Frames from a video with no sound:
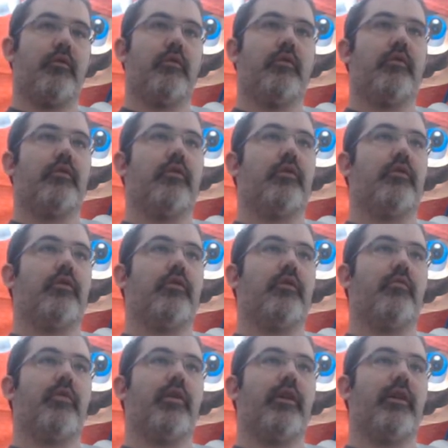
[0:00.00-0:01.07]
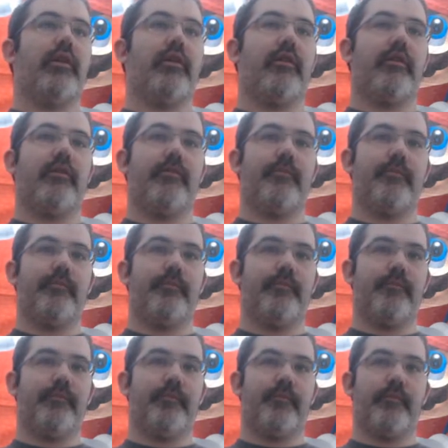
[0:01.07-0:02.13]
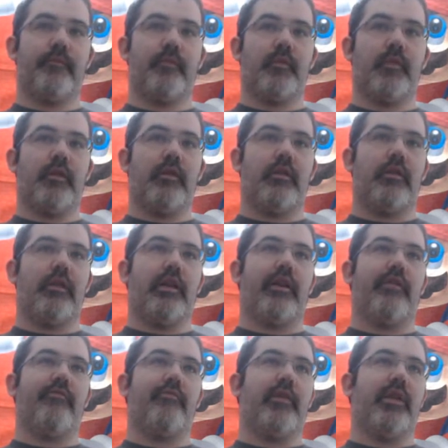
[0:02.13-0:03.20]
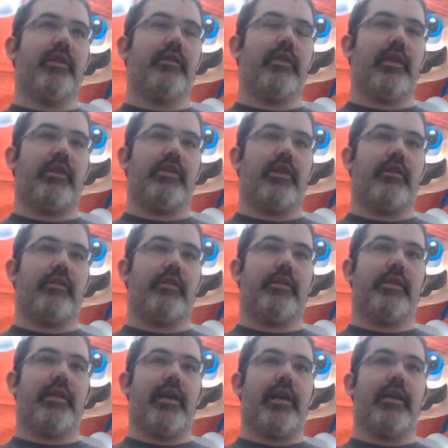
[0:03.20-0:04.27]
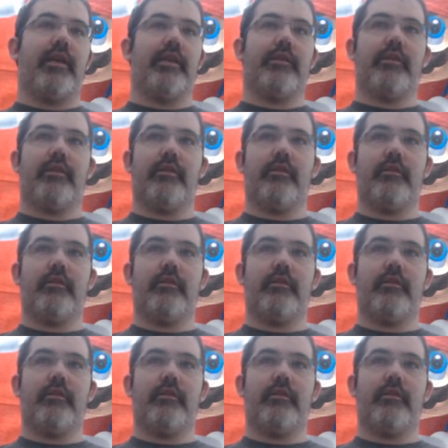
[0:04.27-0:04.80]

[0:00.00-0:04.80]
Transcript: Search the player. Leg of meat, I shall take it.